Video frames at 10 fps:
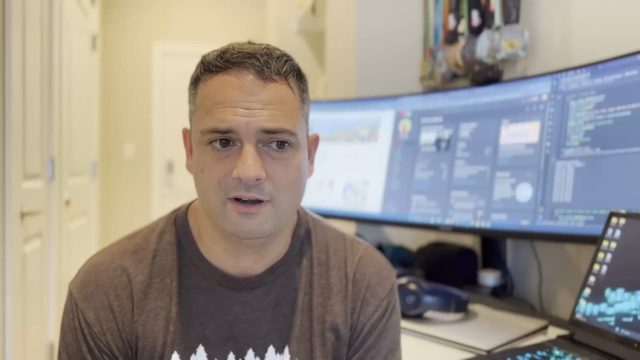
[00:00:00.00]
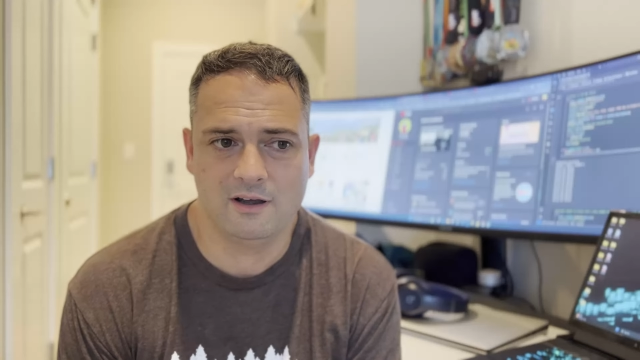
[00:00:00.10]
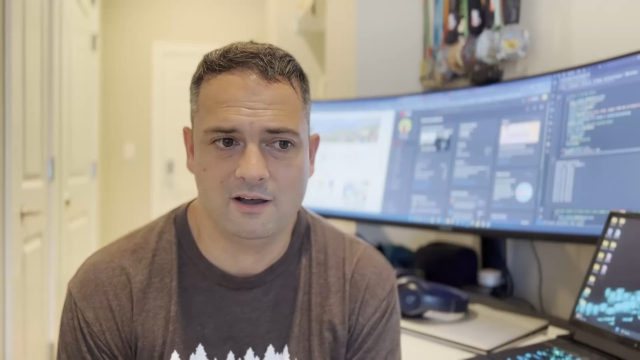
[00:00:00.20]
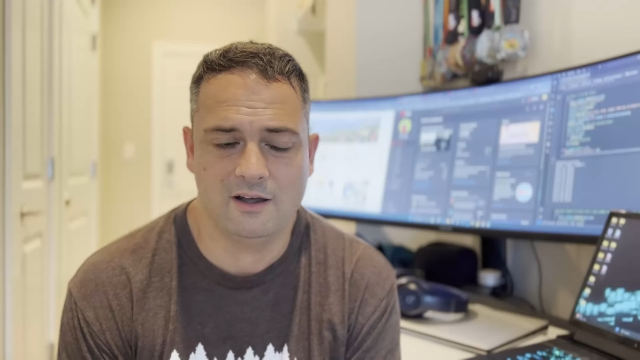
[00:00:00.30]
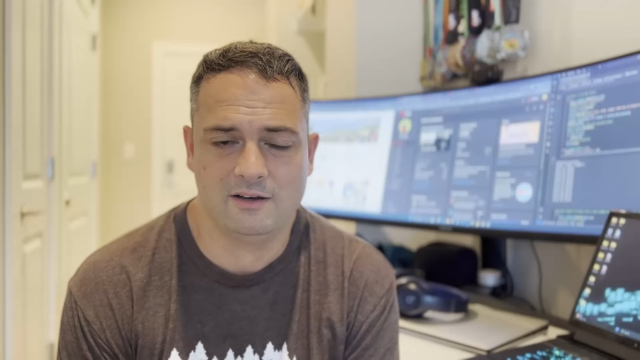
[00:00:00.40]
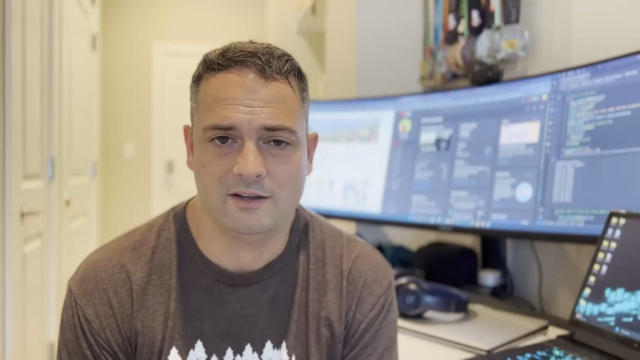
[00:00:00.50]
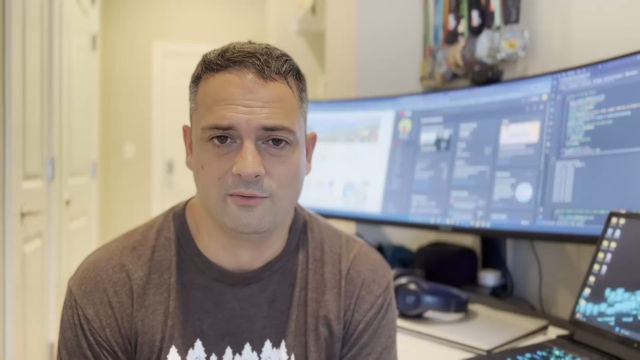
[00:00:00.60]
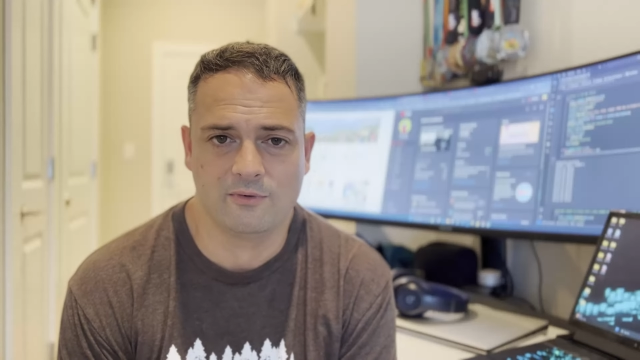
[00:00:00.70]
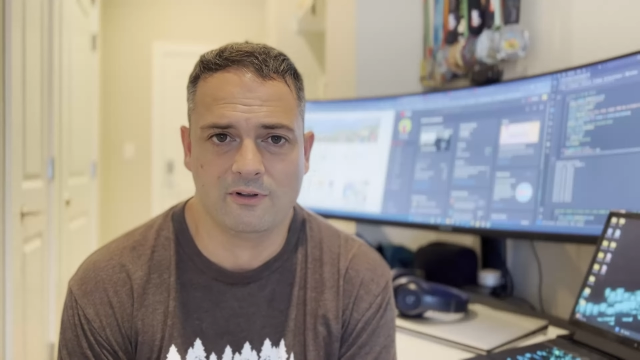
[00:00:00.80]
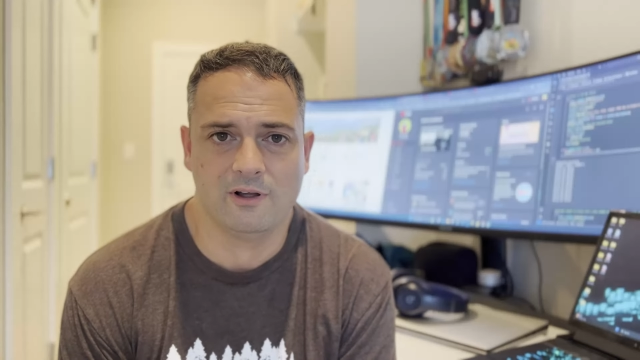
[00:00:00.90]
I uh, didn't
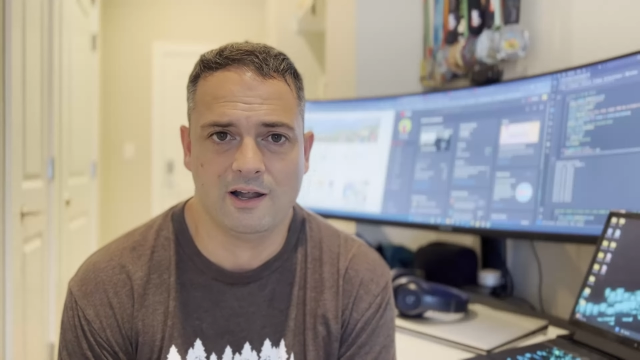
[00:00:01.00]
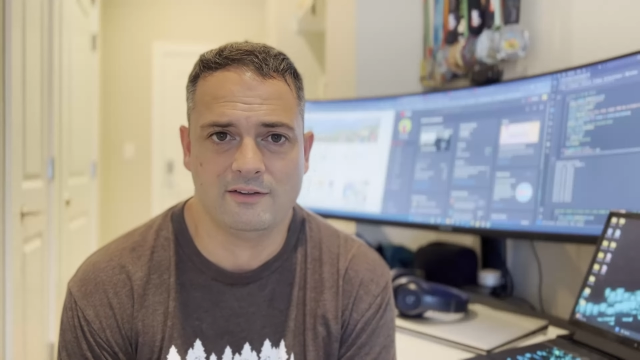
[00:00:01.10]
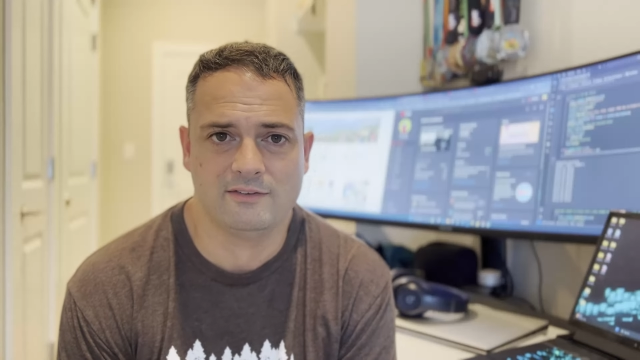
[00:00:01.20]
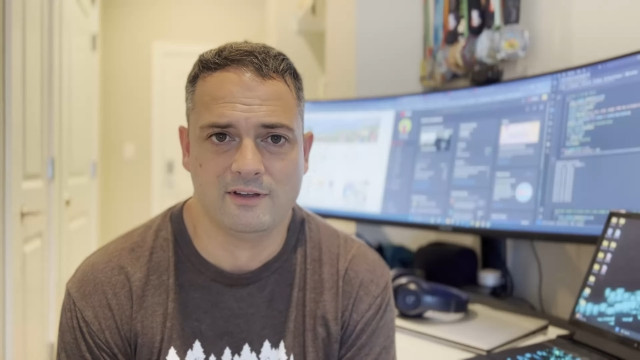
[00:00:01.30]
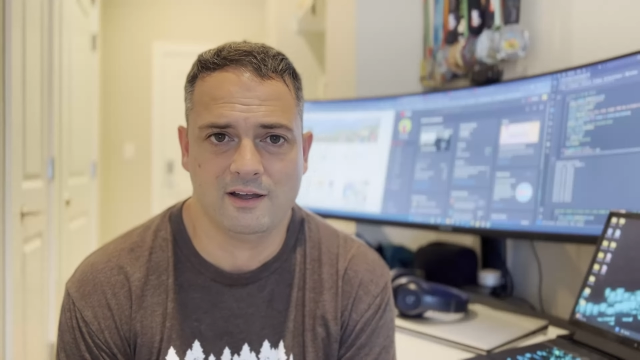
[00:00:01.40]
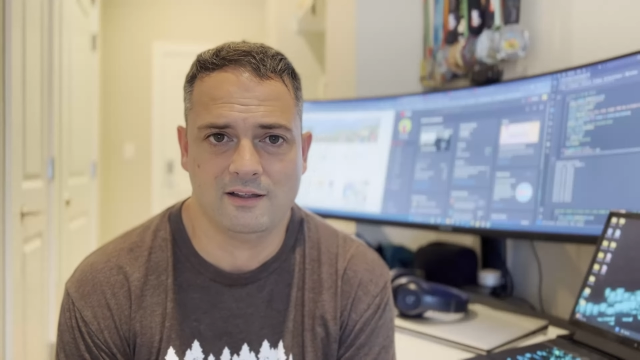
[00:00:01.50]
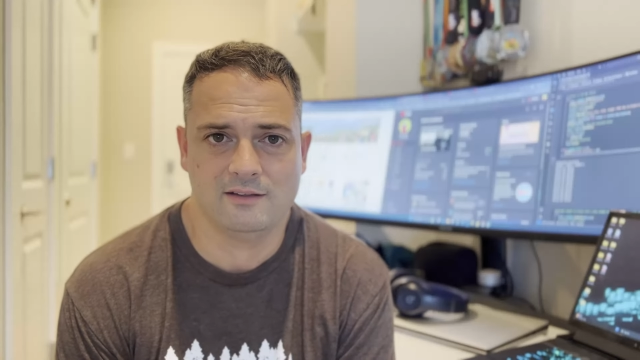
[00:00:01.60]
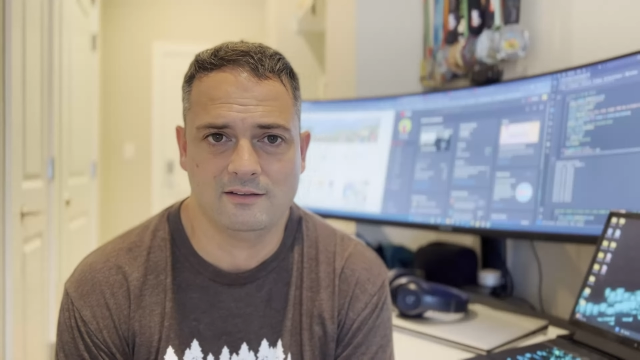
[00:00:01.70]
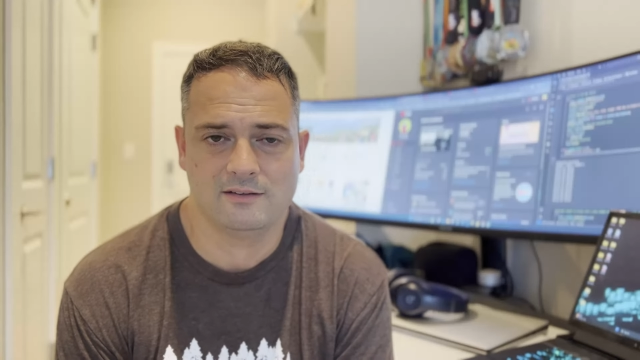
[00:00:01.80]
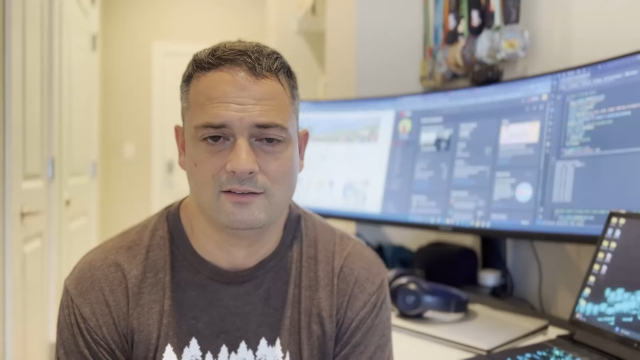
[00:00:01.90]
realize that
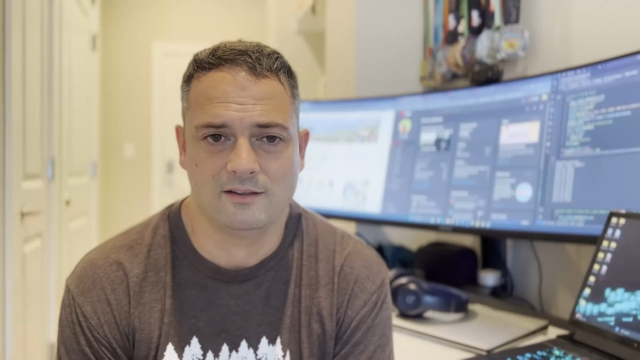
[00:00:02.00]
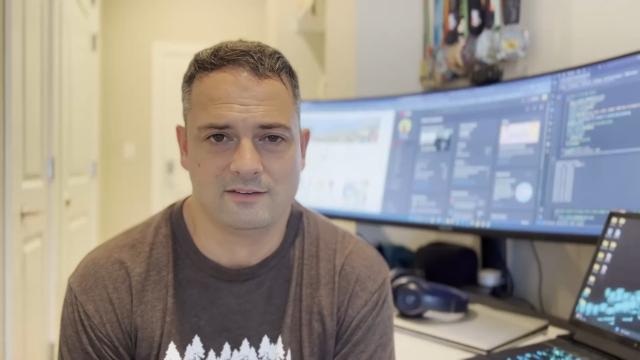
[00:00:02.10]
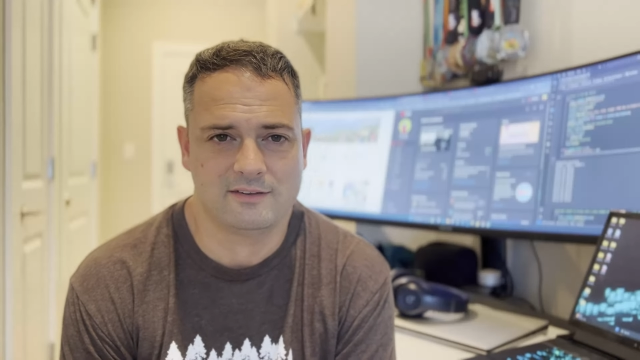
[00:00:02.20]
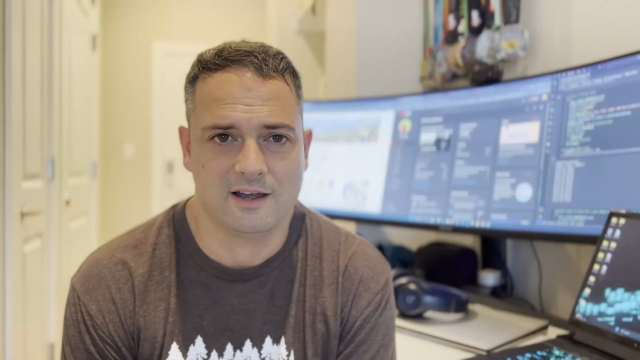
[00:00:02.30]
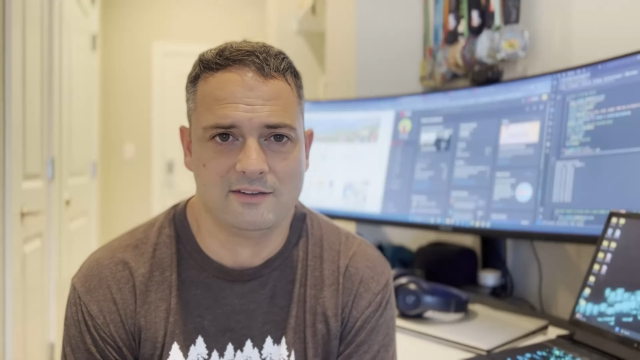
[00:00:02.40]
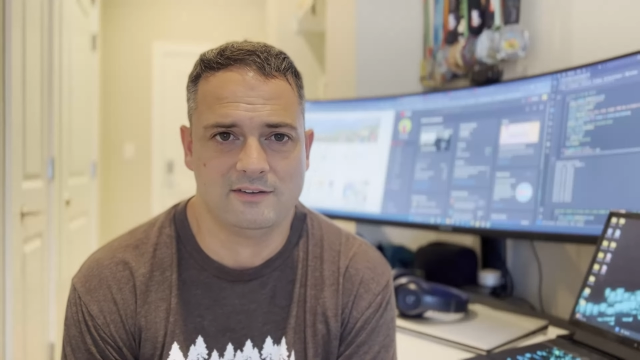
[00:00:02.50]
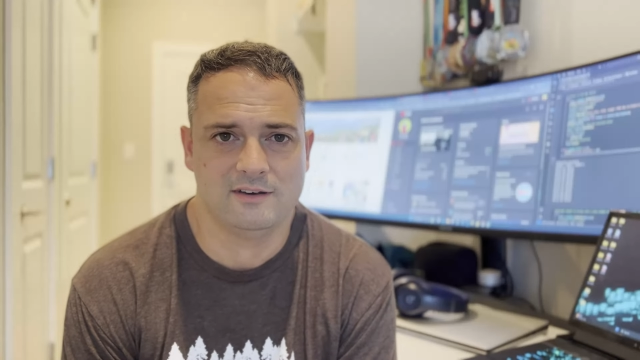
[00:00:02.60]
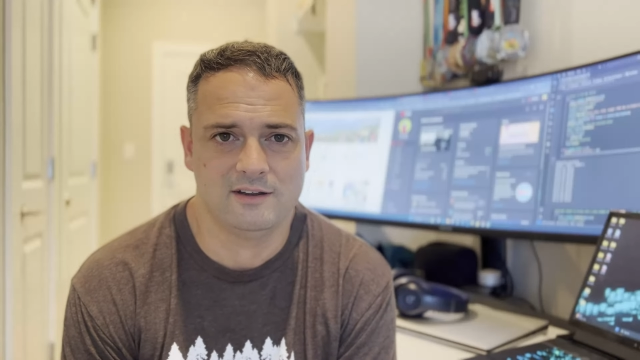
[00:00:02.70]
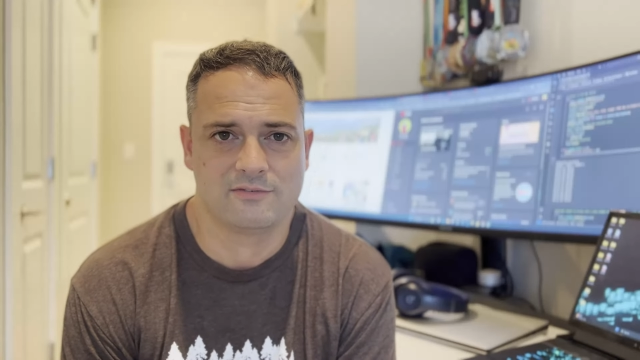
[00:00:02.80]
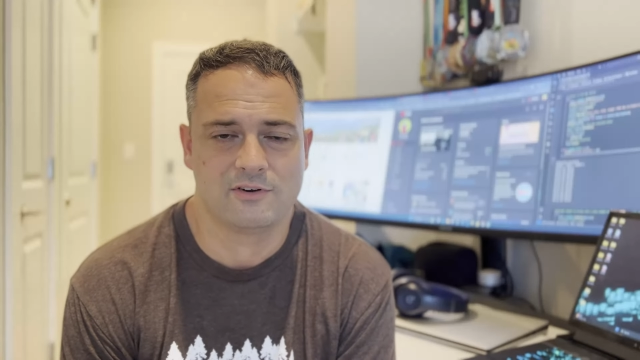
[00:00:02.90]
the sizing
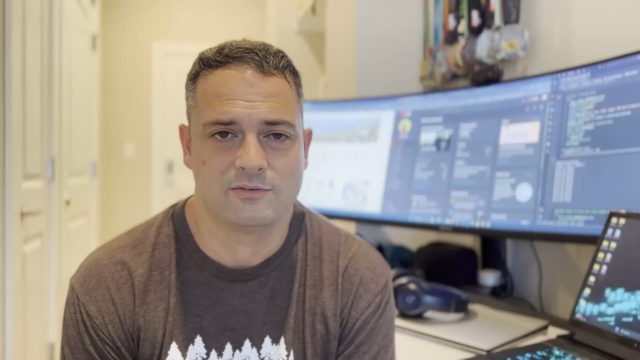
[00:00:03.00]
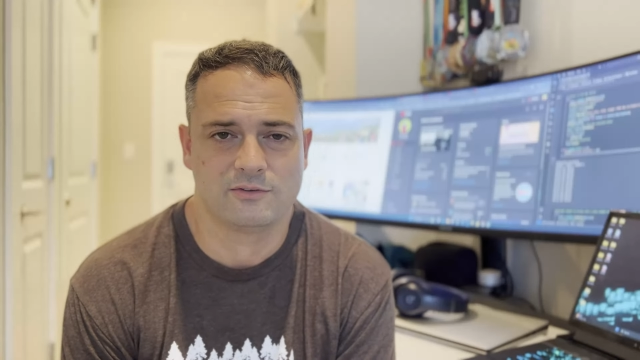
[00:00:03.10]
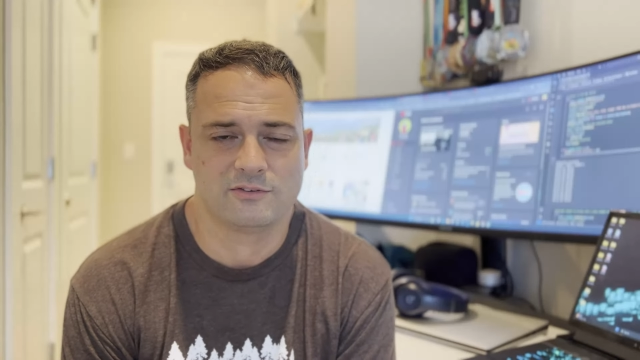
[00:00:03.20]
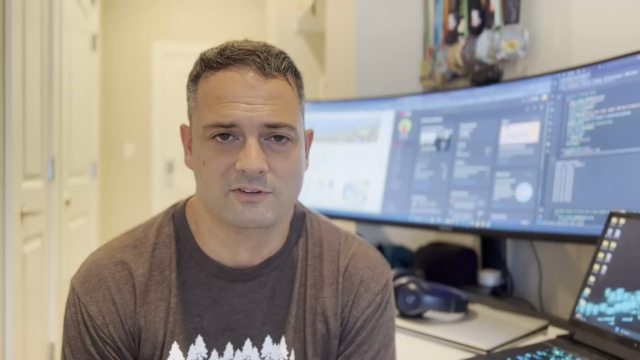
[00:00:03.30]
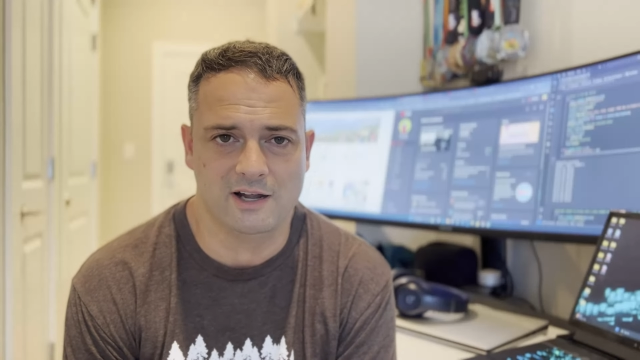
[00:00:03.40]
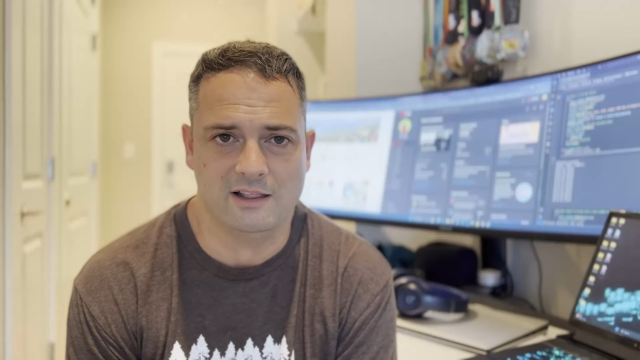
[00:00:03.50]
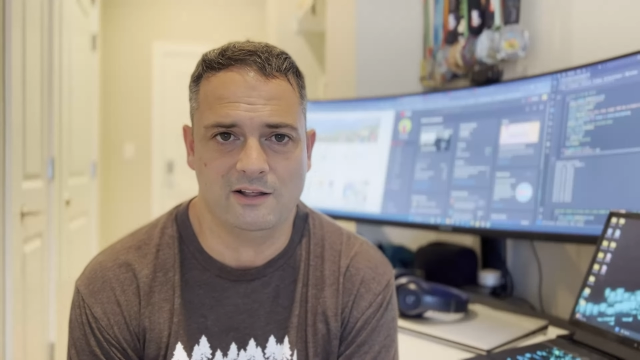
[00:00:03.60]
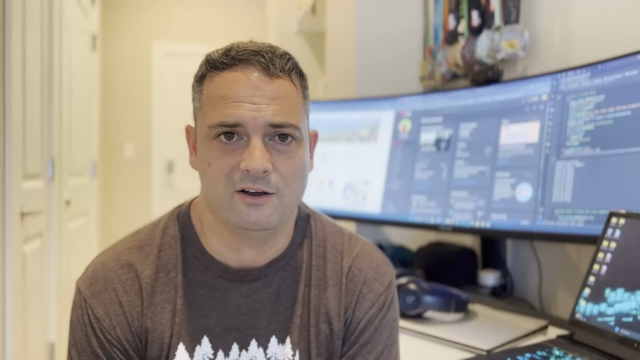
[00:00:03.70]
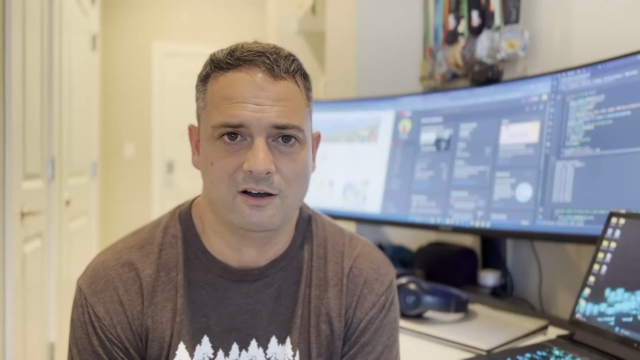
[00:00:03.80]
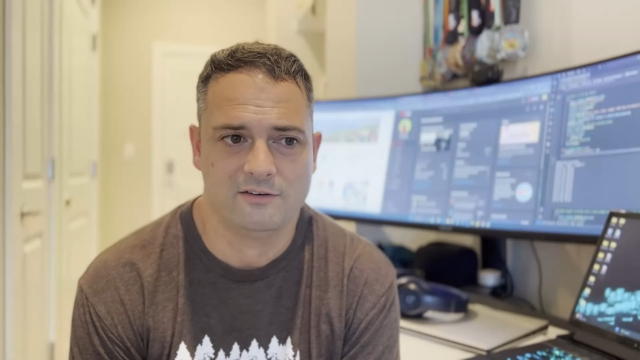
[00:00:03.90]
difference was slightly
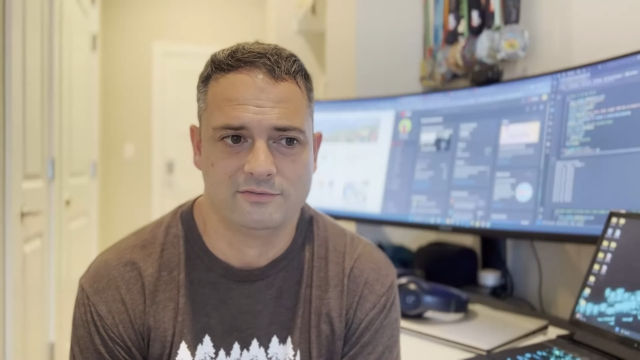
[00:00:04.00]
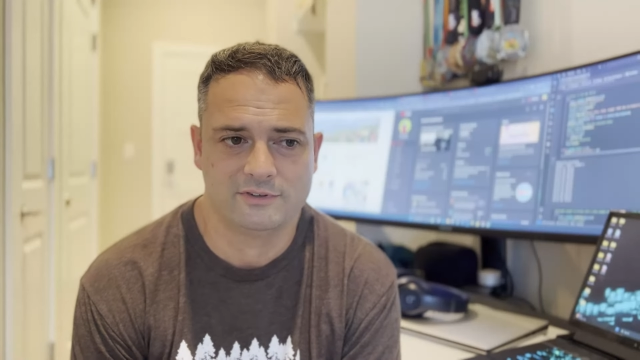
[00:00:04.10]
off,